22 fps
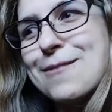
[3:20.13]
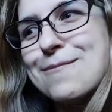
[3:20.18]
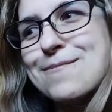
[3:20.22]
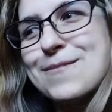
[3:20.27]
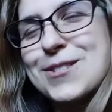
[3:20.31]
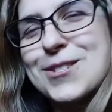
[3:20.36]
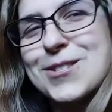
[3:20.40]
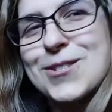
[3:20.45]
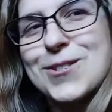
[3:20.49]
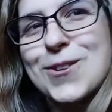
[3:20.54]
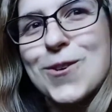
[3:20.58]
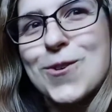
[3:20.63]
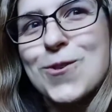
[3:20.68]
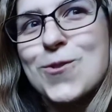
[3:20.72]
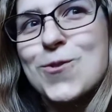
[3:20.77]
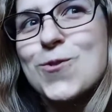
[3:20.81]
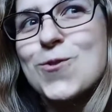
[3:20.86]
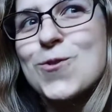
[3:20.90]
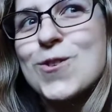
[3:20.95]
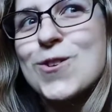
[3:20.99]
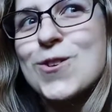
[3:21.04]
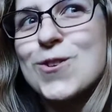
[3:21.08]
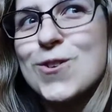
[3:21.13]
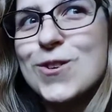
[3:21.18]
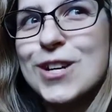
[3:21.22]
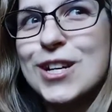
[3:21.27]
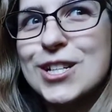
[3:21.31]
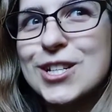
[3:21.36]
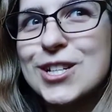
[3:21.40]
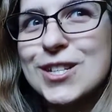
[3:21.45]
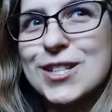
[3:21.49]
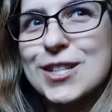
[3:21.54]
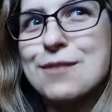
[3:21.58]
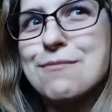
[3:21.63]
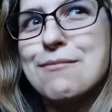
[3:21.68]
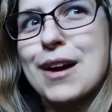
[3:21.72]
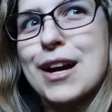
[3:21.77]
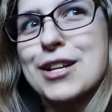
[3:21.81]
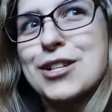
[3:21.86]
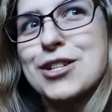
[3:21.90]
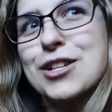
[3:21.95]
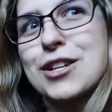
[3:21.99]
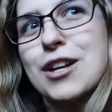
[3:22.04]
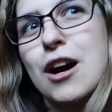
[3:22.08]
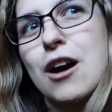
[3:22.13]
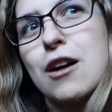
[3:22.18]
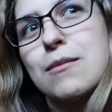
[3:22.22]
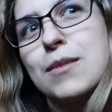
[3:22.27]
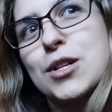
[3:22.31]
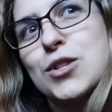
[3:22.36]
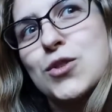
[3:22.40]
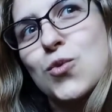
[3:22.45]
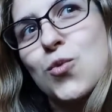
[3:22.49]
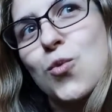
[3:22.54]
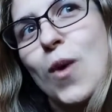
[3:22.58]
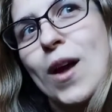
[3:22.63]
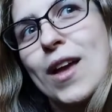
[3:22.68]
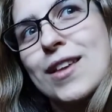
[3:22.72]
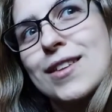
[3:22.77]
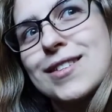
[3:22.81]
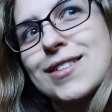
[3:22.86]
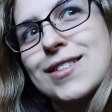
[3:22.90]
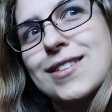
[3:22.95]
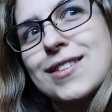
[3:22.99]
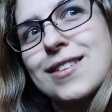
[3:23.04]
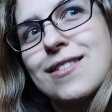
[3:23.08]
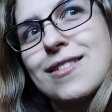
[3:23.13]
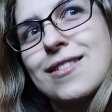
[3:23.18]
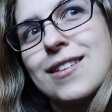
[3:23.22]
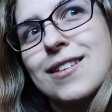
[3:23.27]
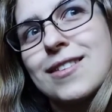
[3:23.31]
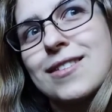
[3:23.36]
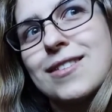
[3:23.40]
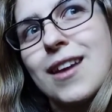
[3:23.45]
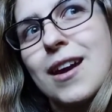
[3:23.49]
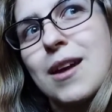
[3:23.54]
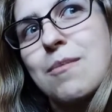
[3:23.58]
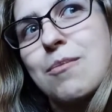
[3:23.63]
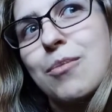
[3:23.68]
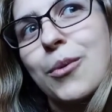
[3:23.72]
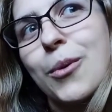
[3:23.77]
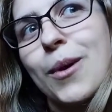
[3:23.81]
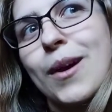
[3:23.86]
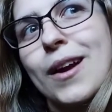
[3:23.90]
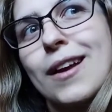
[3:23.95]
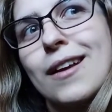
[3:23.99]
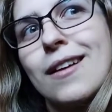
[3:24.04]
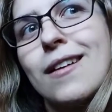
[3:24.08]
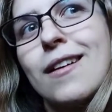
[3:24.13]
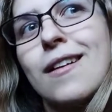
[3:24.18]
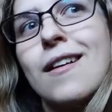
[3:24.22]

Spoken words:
So you can just imagine how much waste the diapering